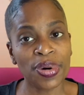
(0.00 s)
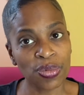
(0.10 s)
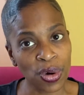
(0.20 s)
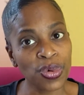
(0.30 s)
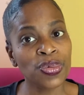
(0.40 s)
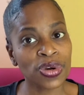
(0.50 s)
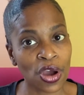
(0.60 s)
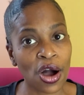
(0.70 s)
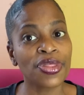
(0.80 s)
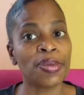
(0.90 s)
but what we would
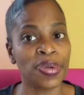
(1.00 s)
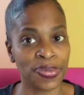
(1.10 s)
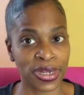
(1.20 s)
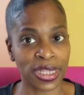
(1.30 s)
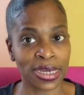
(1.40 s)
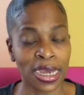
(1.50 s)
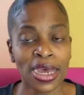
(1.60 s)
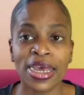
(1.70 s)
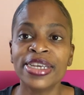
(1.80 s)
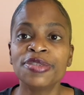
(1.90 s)
call that biblically
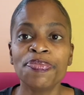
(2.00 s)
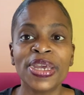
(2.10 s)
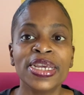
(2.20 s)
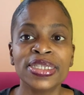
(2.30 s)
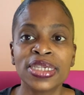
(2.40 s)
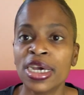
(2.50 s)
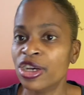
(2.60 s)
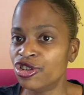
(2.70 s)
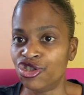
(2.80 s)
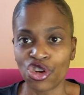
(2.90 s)
is peace,
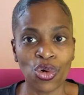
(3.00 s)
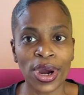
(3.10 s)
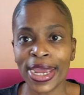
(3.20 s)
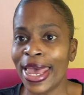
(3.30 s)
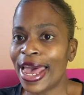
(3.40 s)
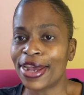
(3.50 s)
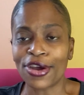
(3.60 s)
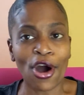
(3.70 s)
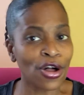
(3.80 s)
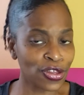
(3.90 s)
joy,
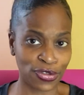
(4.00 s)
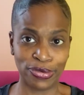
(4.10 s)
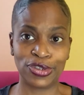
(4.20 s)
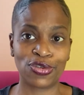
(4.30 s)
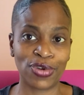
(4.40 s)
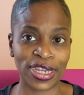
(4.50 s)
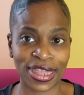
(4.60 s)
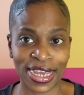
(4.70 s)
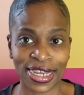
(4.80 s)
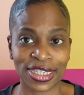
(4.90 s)
and all of those
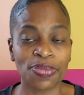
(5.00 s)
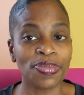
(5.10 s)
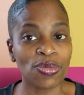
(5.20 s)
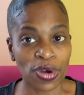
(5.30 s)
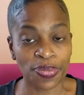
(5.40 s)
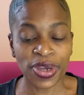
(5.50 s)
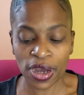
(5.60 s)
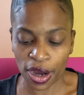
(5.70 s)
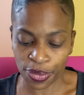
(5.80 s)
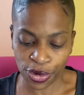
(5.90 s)
great things will
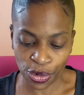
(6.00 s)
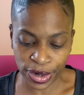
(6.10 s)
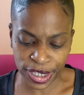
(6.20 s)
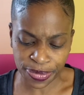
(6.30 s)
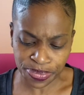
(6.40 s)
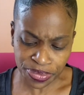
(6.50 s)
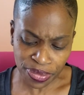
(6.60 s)
become yours.